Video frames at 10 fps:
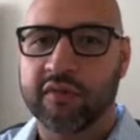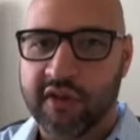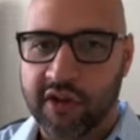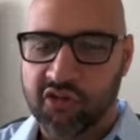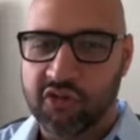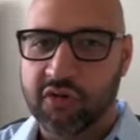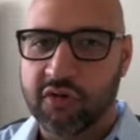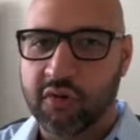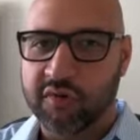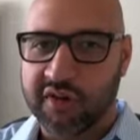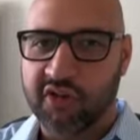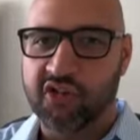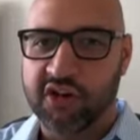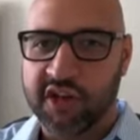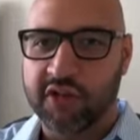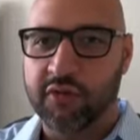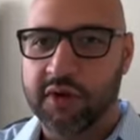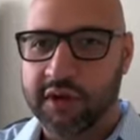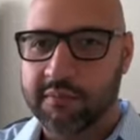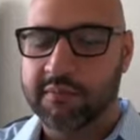code section
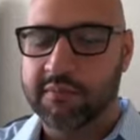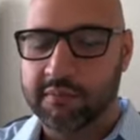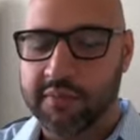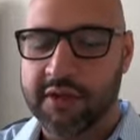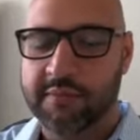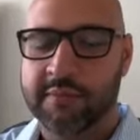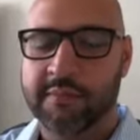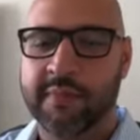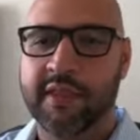83B.